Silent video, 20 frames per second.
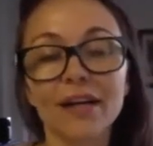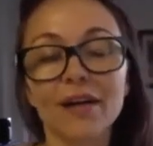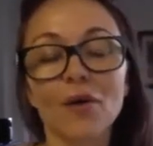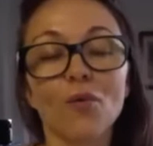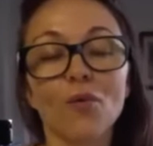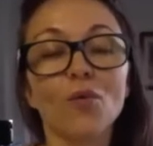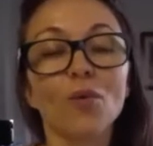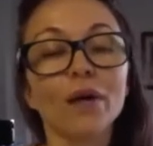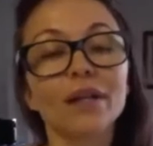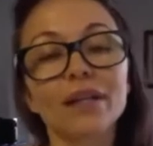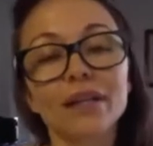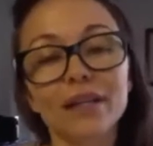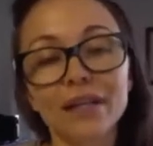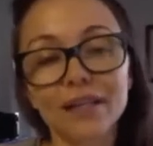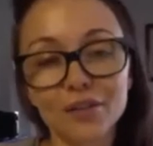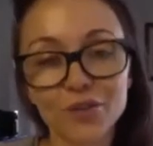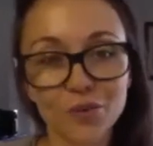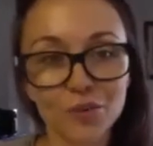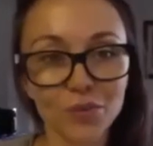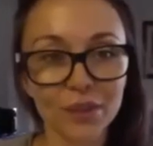willing
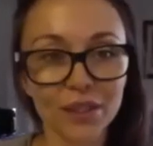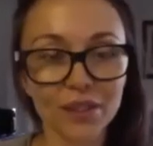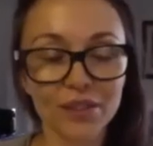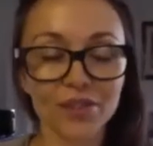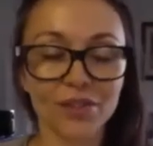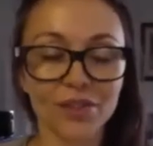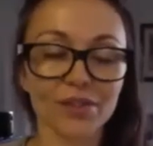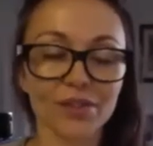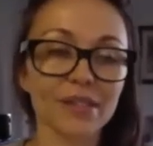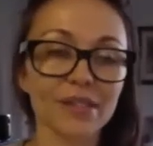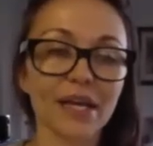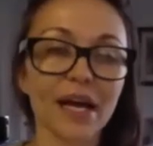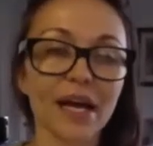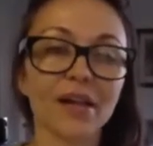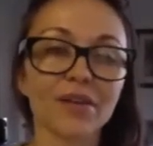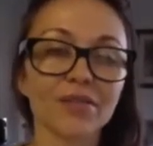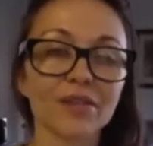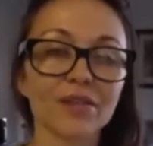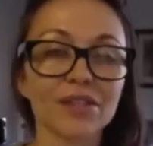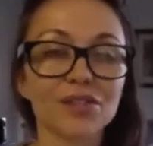to meet
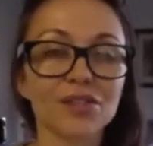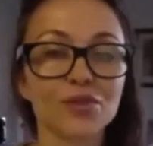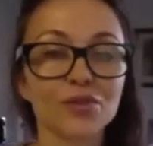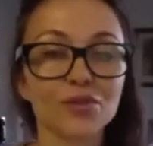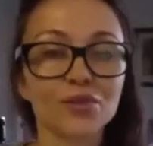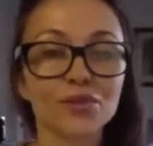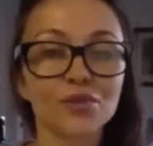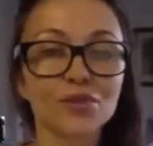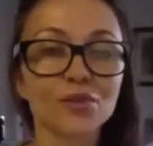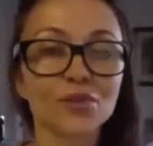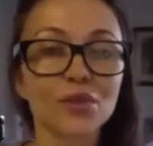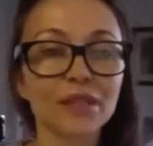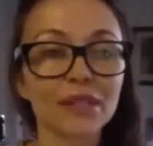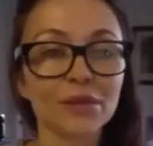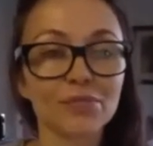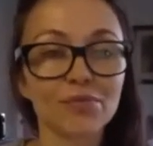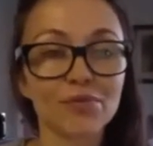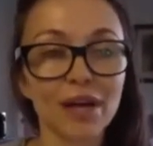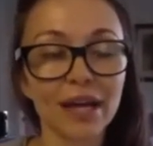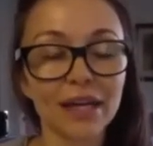yourself, that you're doing the
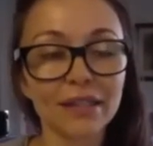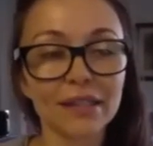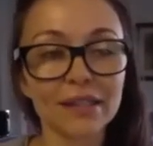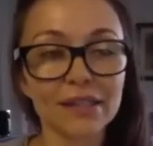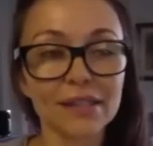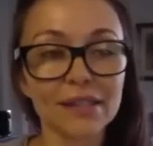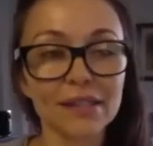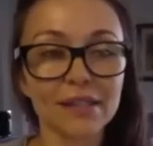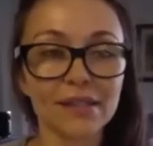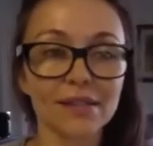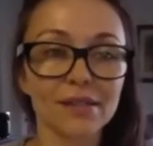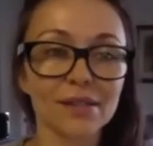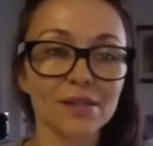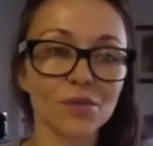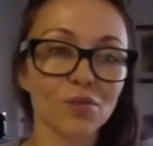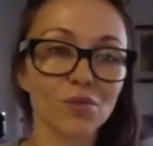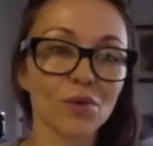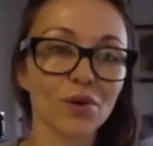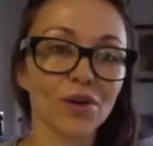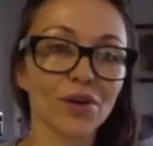practices
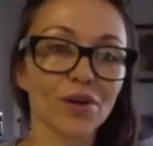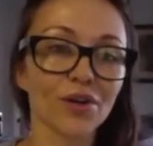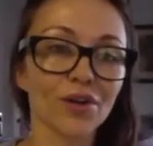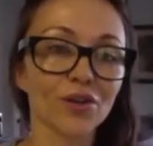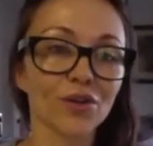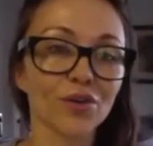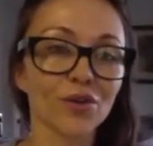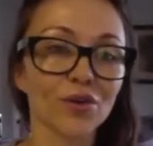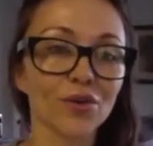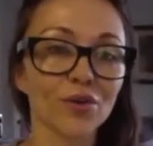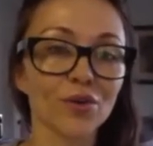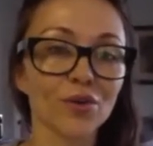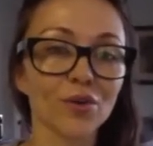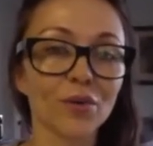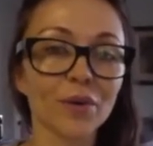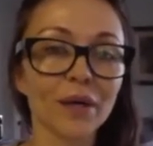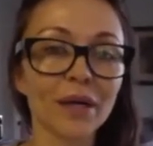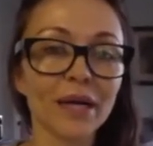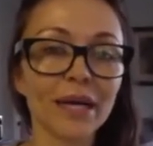where you